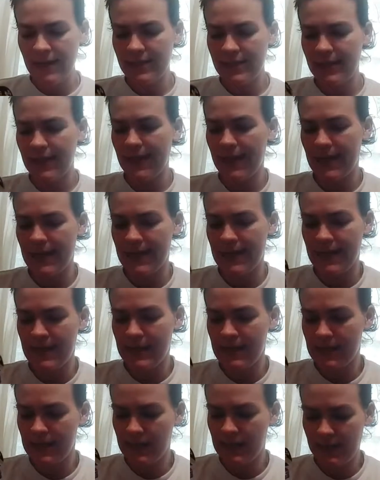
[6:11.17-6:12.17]
This
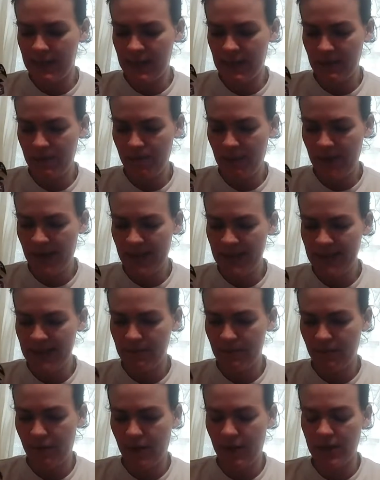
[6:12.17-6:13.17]
is
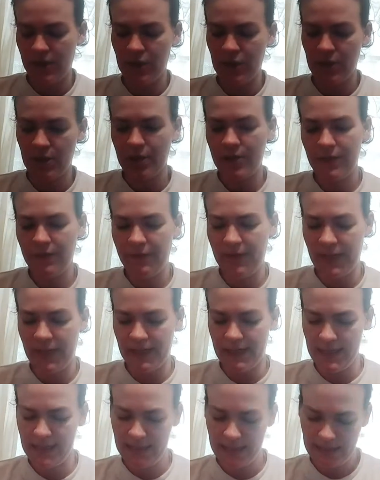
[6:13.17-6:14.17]
Space Monsters
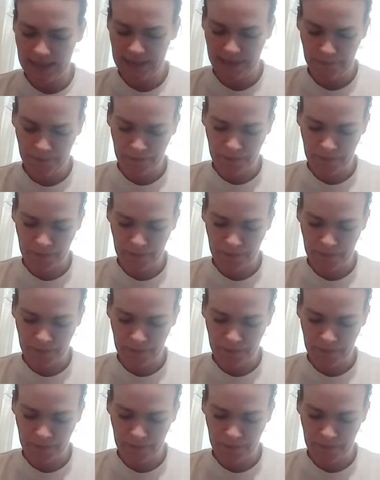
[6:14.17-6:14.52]
Venus,